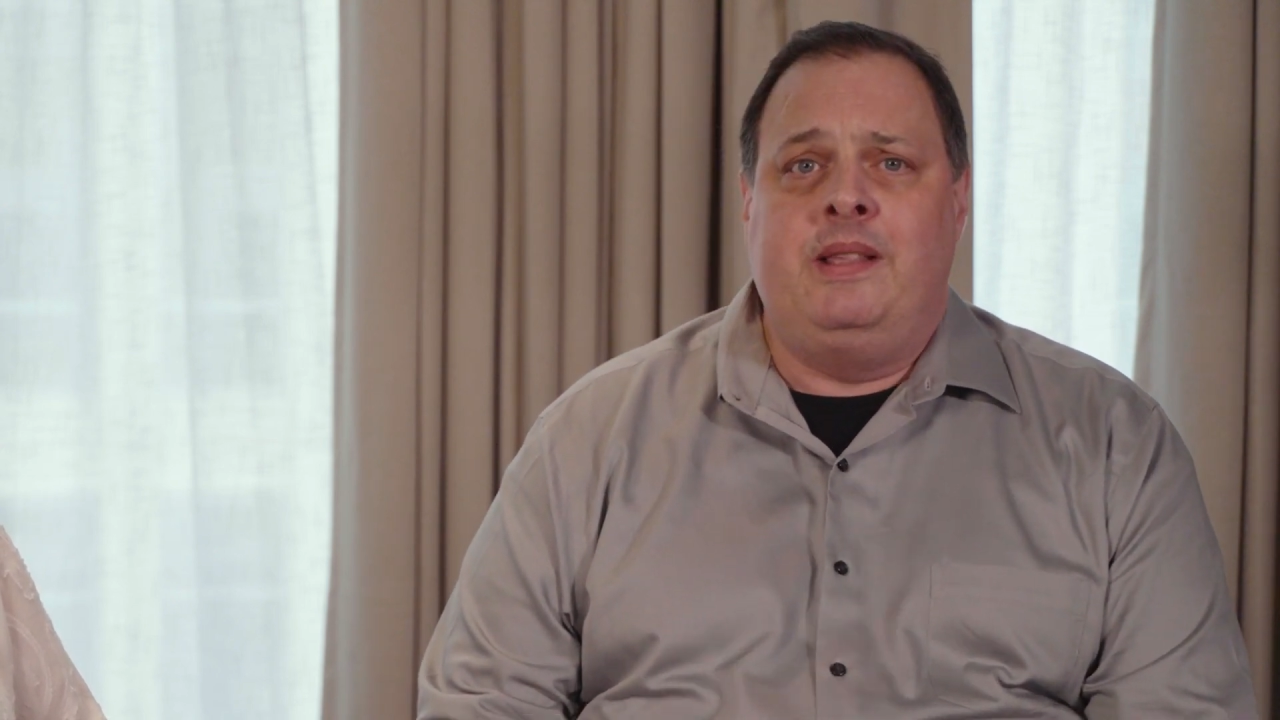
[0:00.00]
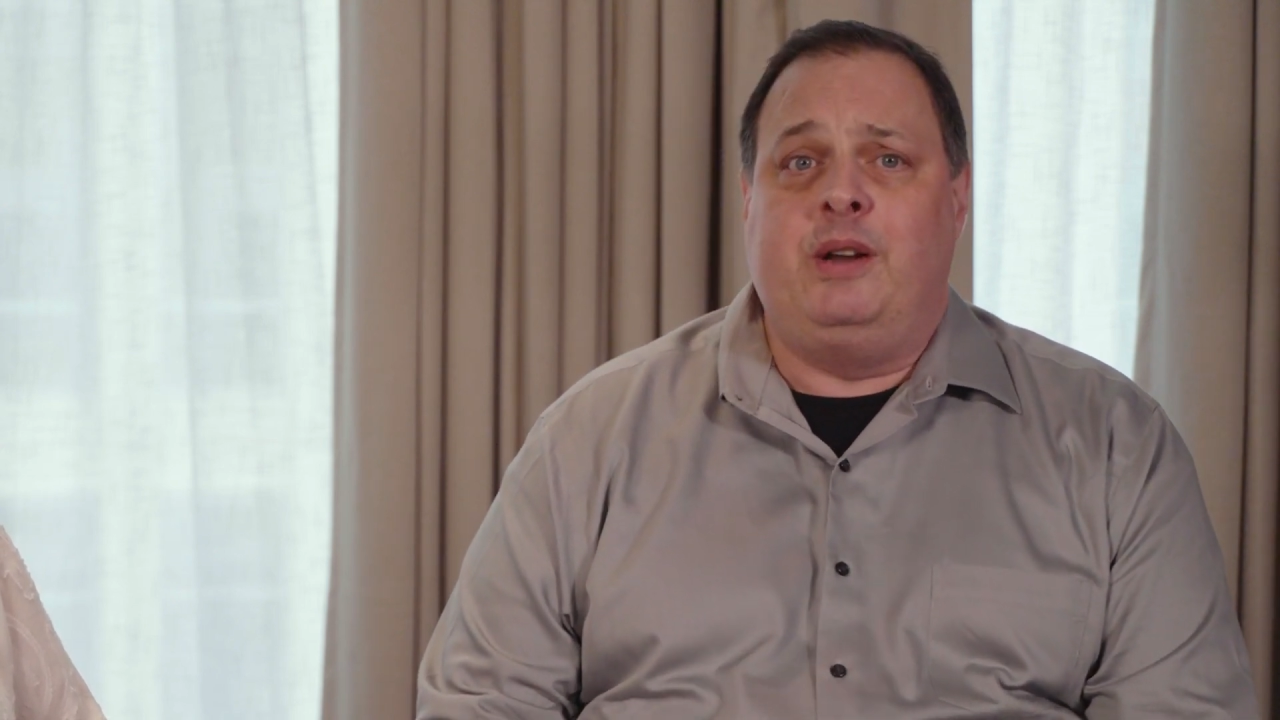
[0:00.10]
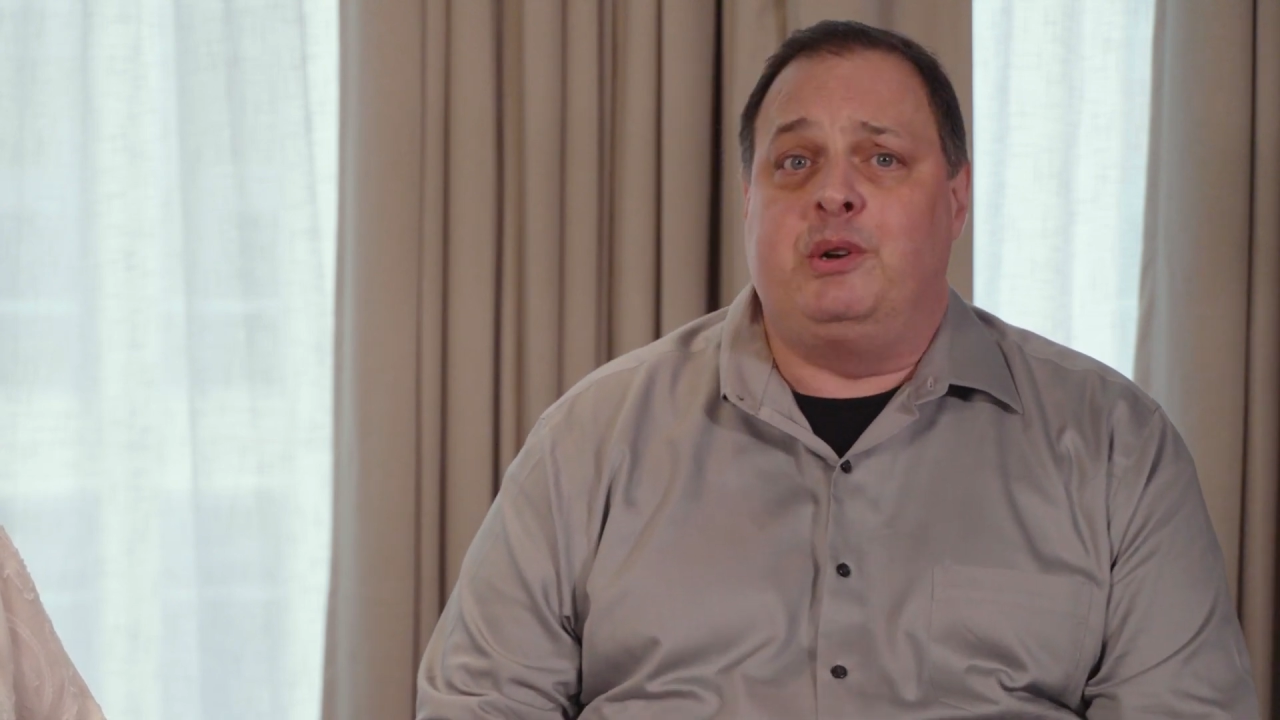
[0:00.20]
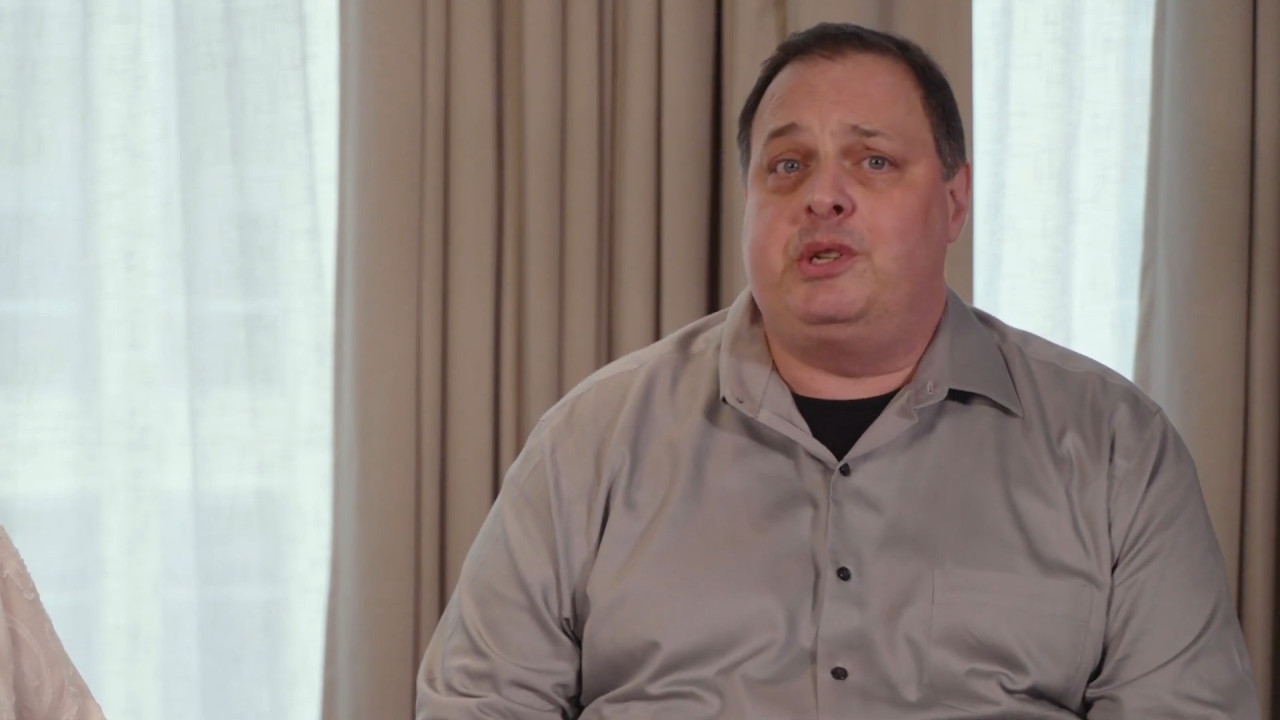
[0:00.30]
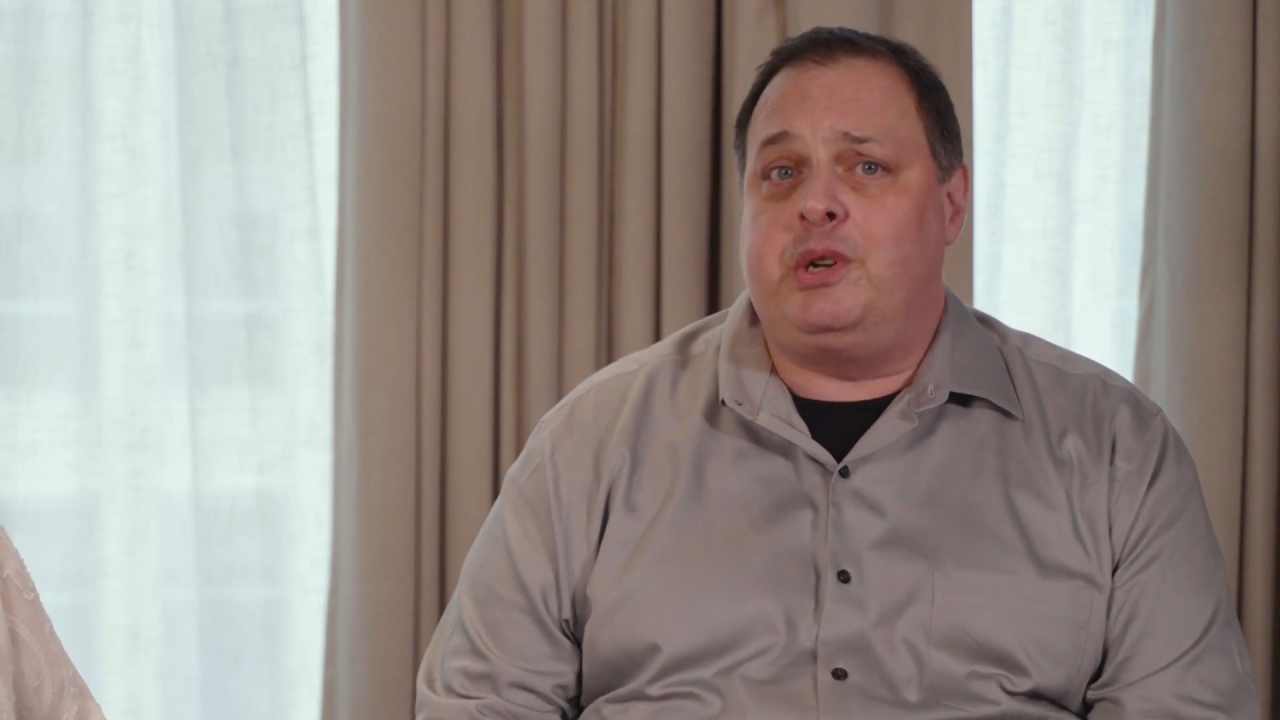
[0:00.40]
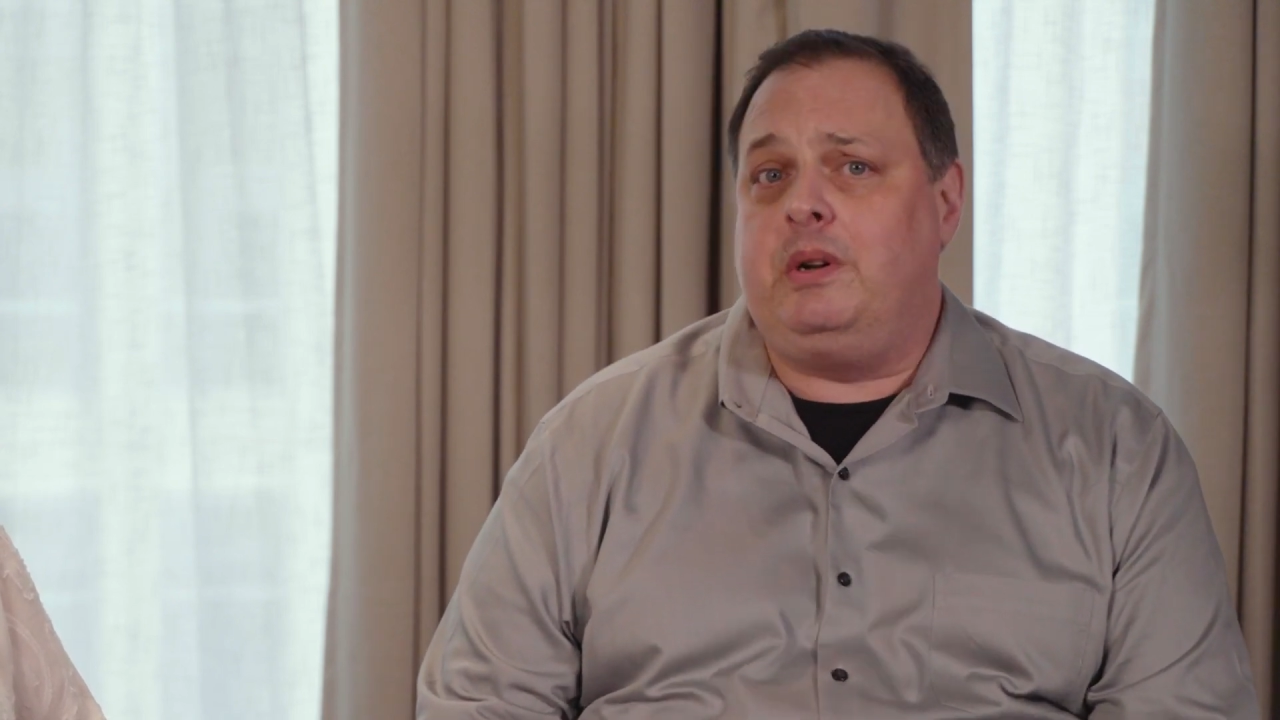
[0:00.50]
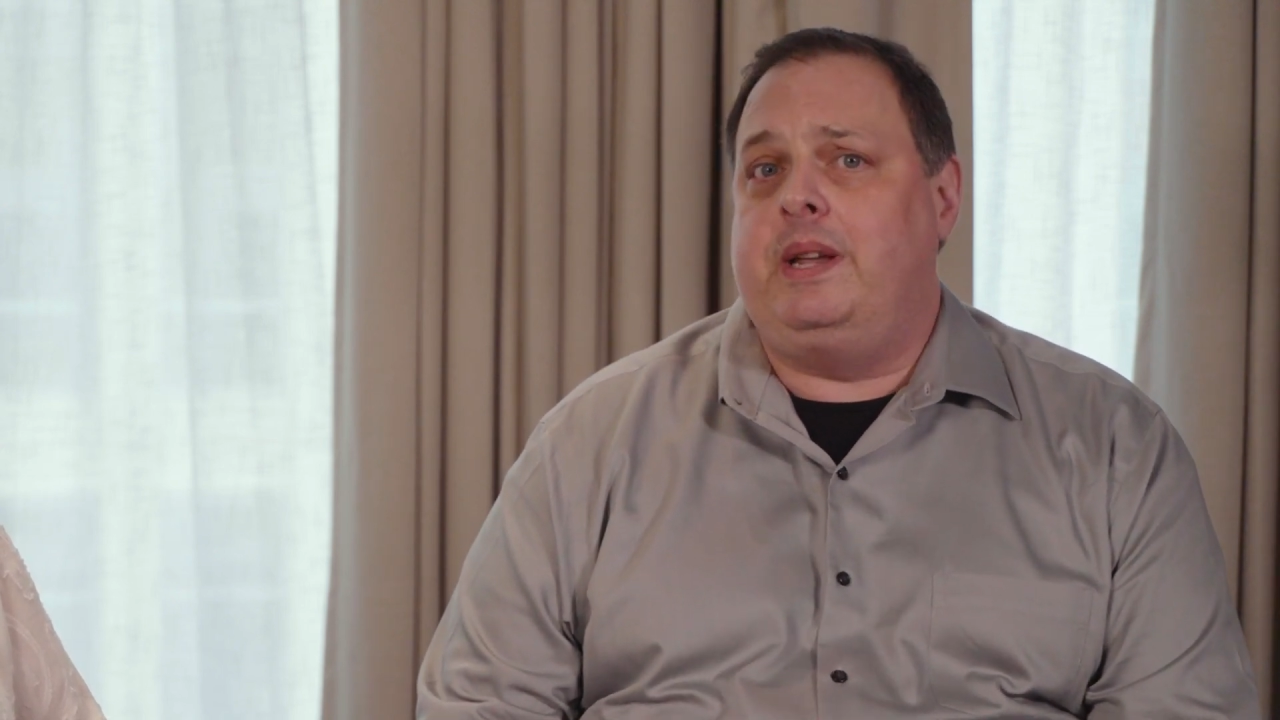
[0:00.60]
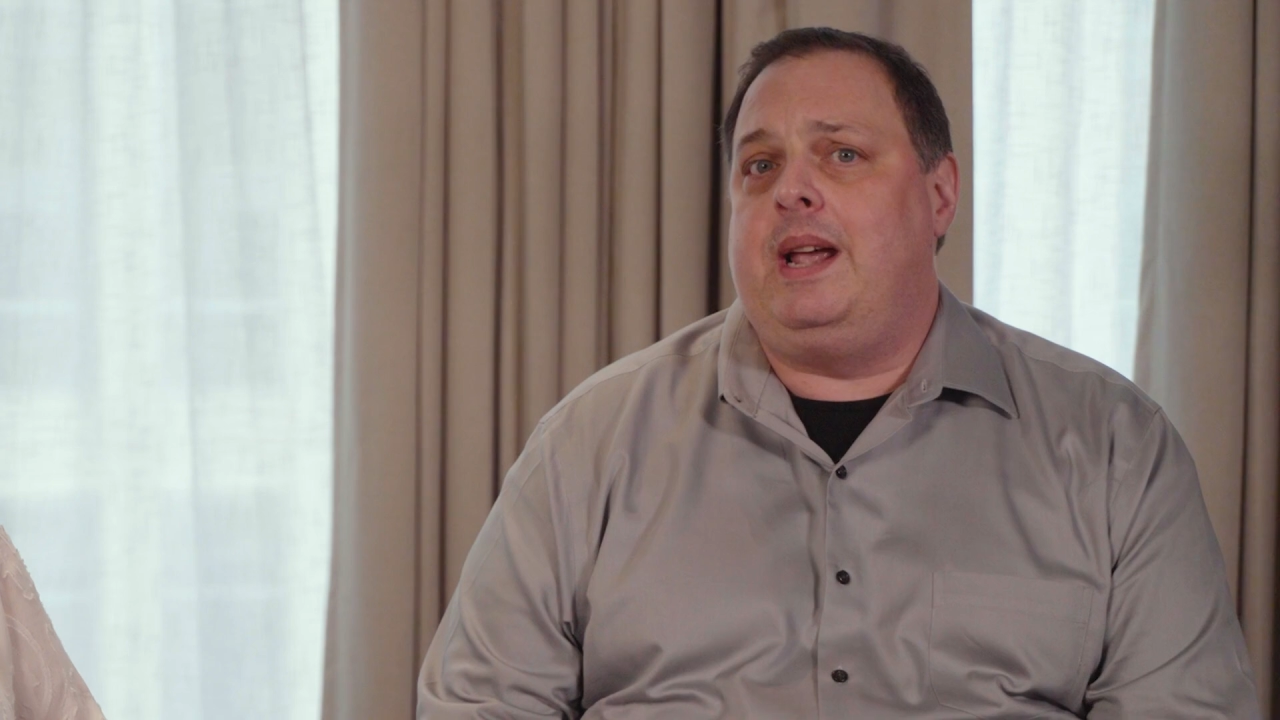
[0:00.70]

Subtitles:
They're certainly